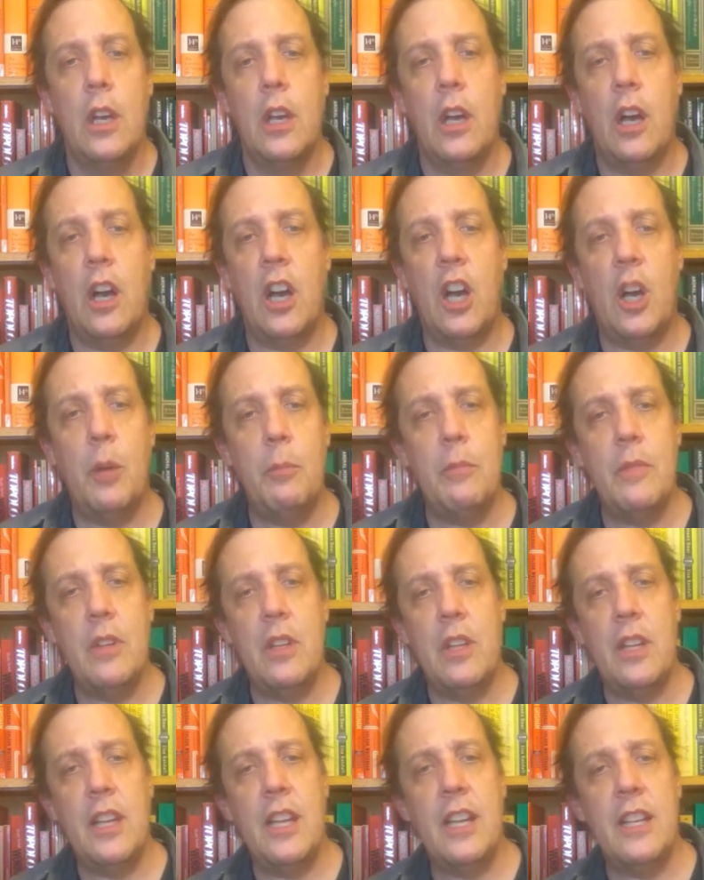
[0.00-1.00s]
Um,
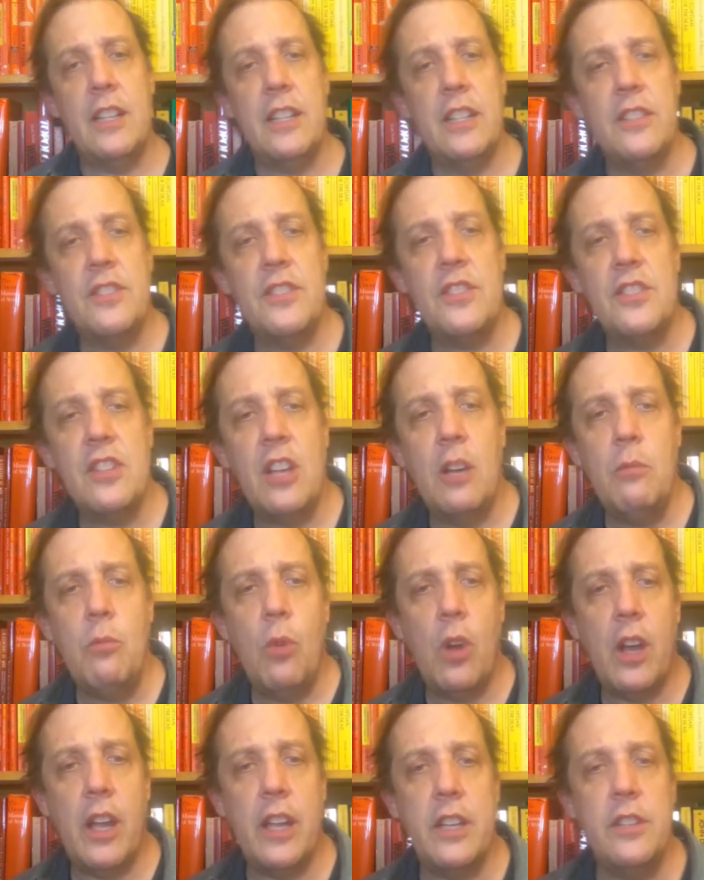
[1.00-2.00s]
and in some
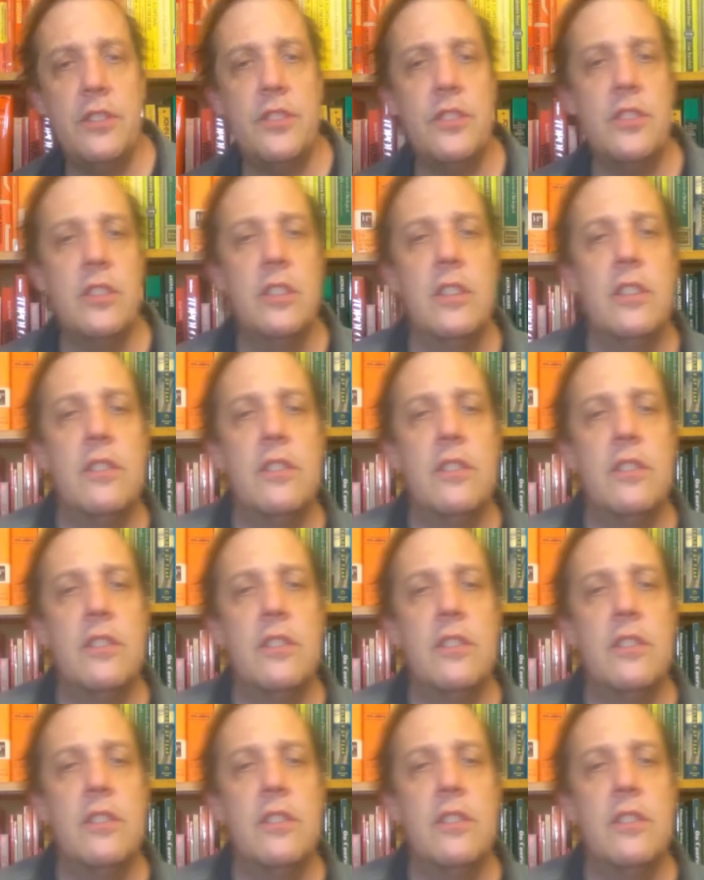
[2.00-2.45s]
ways,